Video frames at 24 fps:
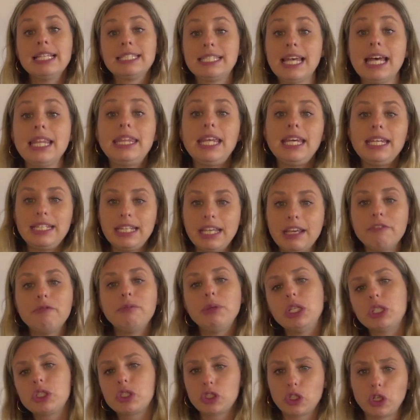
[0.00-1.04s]
said they'd give
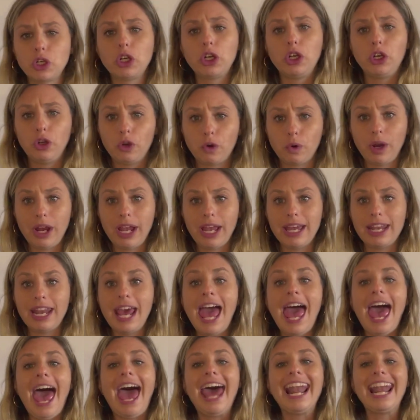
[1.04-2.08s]
me a certain grade,
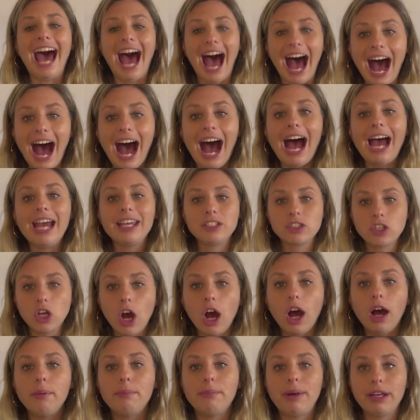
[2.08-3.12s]
and I
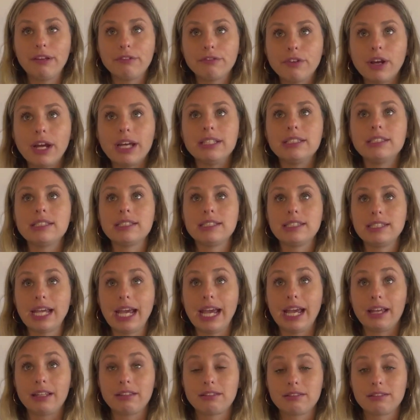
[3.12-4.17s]
taught my friends
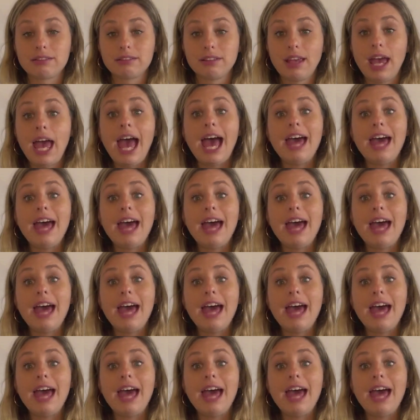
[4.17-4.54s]
dance.